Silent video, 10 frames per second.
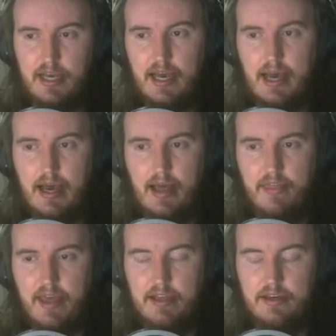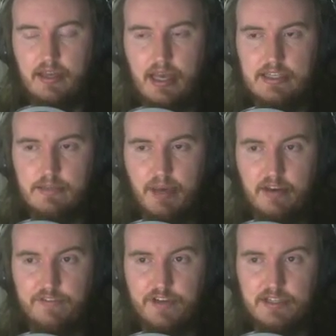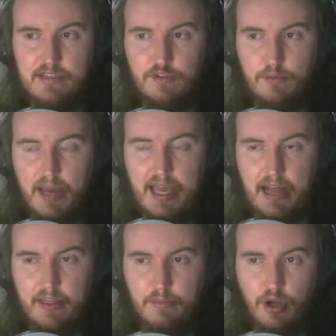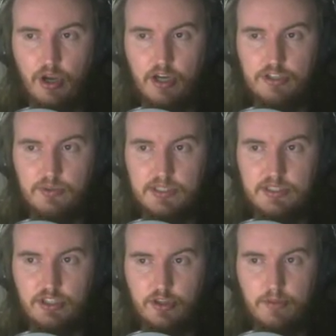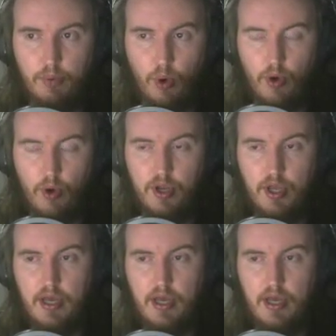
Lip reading: And then as a benefit, if you're playing other Murlocs when this is on the board,